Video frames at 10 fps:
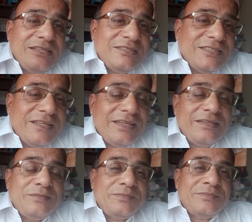engineering.
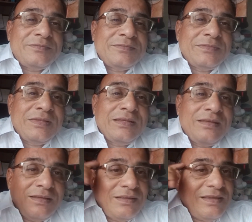
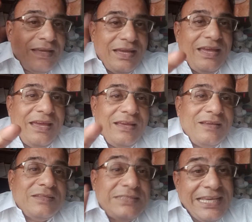A.
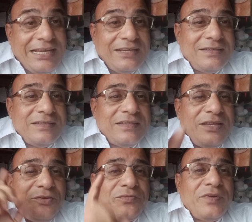Seek.
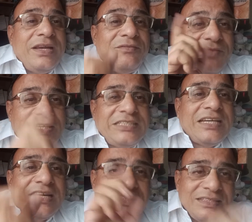Then you find which
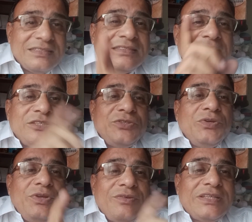are the
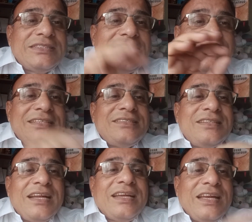universities
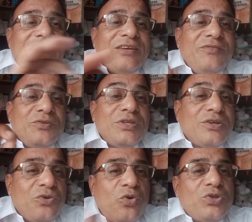that can give you the
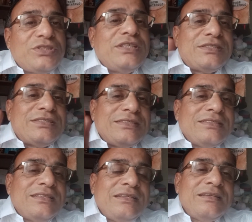courses
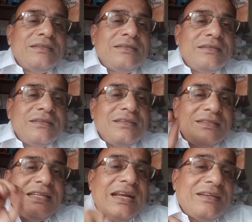
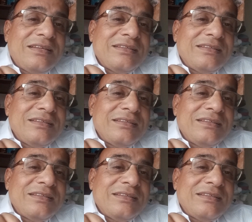that